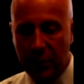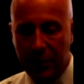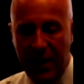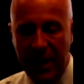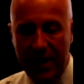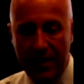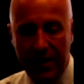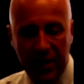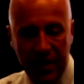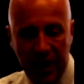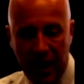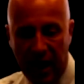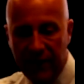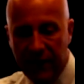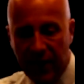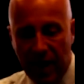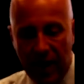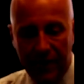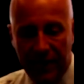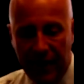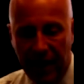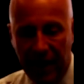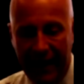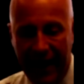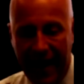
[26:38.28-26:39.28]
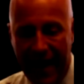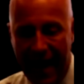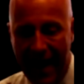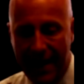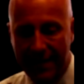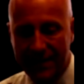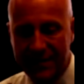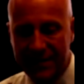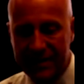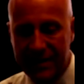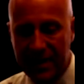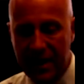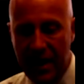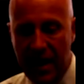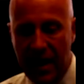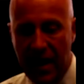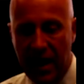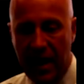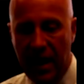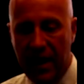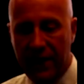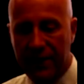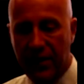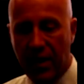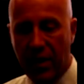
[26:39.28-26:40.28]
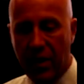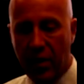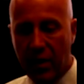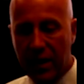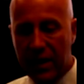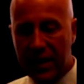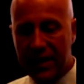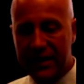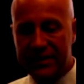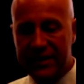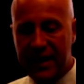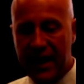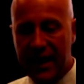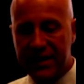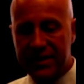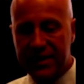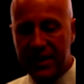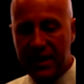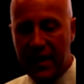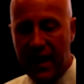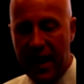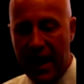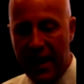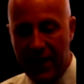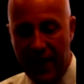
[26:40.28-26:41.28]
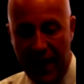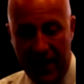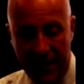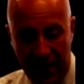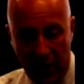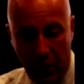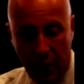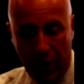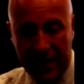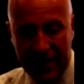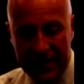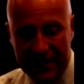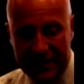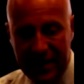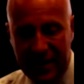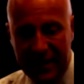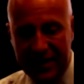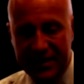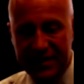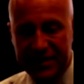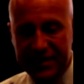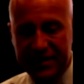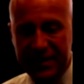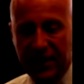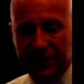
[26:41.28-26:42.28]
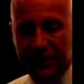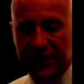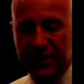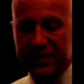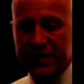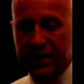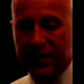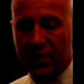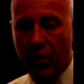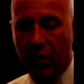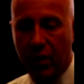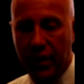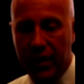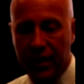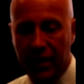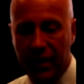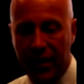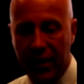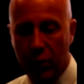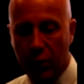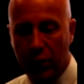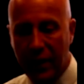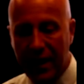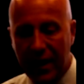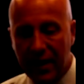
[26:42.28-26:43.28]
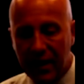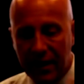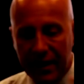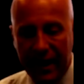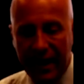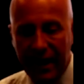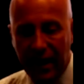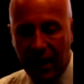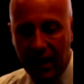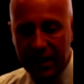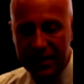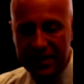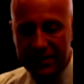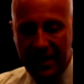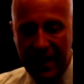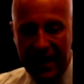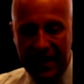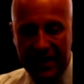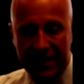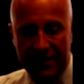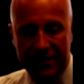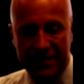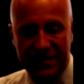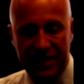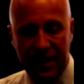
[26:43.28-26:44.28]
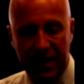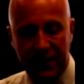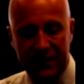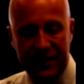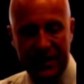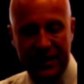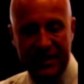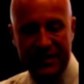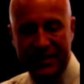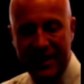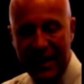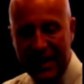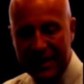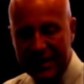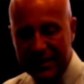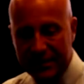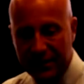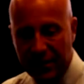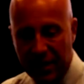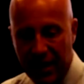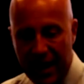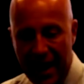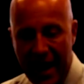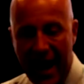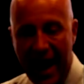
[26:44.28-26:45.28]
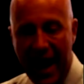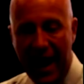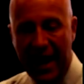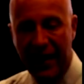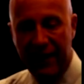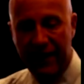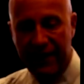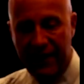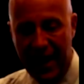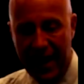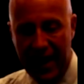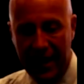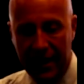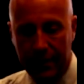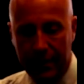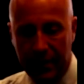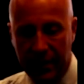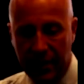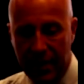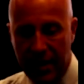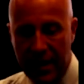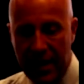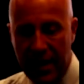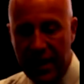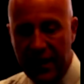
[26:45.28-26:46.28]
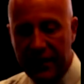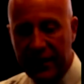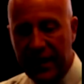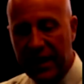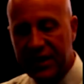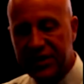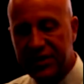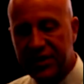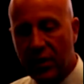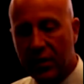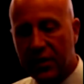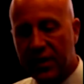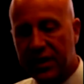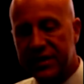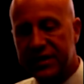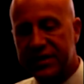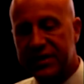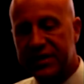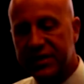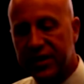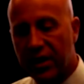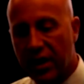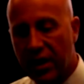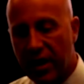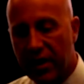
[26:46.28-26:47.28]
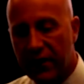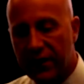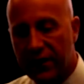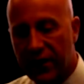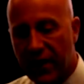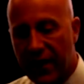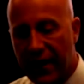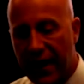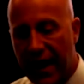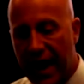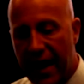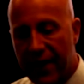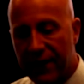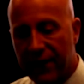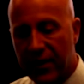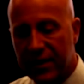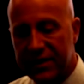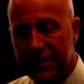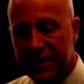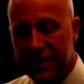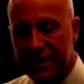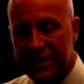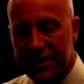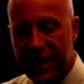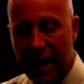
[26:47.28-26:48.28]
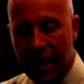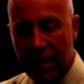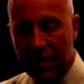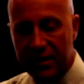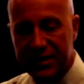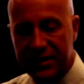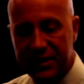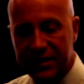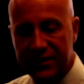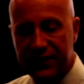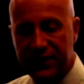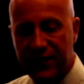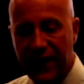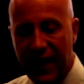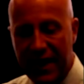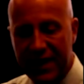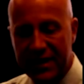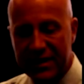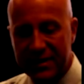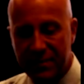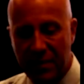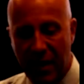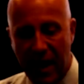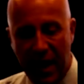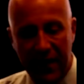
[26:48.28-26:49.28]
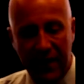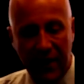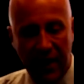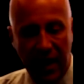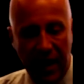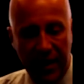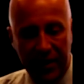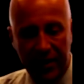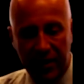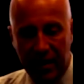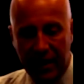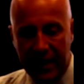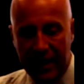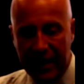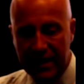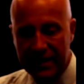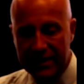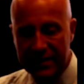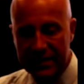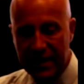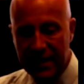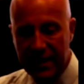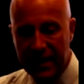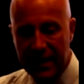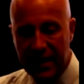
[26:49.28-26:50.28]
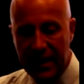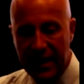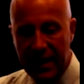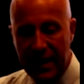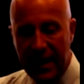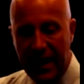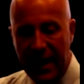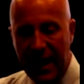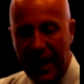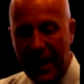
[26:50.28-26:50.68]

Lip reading: So people cover up their gaps of their organization, and the organization suffers accordingly. Real leaders make themselves accessible and available. They show concern for the efforts and challenges faced by the underlings,